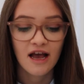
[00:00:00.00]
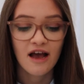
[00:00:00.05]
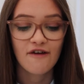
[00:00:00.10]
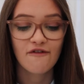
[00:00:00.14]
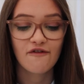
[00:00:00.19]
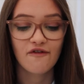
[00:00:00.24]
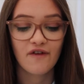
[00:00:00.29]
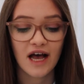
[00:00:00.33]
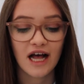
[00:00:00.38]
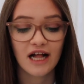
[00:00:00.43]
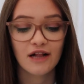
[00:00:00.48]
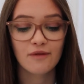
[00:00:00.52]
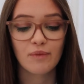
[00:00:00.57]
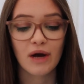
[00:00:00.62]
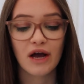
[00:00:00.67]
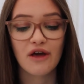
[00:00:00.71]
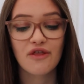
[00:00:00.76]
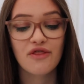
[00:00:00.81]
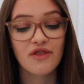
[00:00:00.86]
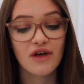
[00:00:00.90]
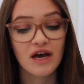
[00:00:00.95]
fell
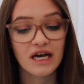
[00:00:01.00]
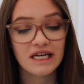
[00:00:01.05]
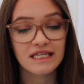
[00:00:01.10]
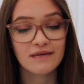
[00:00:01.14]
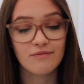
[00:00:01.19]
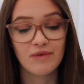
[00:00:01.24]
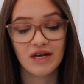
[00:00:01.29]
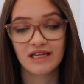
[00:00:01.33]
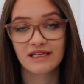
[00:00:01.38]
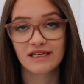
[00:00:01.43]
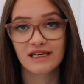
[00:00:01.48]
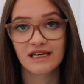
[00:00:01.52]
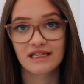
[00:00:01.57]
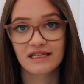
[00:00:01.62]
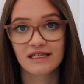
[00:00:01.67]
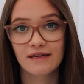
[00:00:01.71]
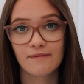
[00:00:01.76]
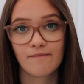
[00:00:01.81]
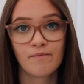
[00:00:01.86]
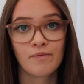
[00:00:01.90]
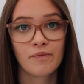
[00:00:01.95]
by 30
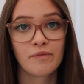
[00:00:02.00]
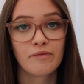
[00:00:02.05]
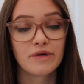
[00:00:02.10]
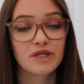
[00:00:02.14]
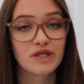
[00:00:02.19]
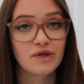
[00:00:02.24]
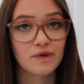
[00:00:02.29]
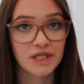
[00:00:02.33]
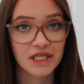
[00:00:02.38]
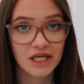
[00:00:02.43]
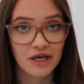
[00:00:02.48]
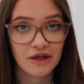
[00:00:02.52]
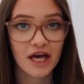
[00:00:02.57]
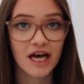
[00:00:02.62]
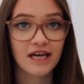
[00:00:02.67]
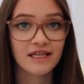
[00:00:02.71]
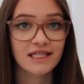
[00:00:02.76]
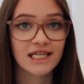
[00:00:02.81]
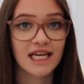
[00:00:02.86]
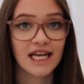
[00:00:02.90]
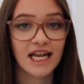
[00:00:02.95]
metres between
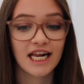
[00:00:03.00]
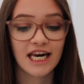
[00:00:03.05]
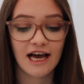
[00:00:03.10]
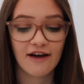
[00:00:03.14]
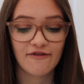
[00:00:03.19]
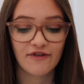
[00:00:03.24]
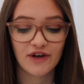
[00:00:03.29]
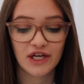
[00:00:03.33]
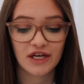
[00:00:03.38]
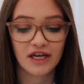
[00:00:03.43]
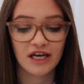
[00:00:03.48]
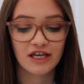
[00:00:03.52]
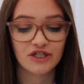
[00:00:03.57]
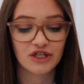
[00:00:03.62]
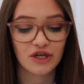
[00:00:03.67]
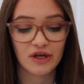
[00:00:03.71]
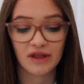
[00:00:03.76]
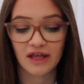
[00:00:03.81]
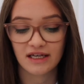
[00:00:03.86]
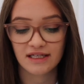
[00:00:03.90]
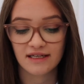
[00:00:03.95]
2011 and
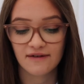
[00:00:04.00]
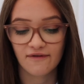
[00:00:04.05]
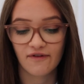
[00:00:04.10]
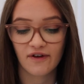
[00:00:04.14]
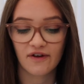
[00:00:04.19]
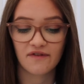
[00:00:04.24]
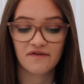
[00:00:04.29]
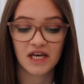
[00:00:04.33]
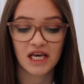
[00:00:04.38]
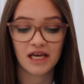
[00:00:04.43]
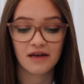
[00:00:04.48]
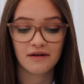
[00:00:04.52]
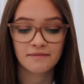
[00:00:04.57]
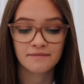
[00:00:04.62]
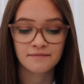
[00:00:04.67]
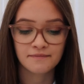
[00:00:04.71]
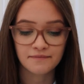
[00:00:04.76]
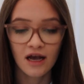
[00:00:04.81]
2015.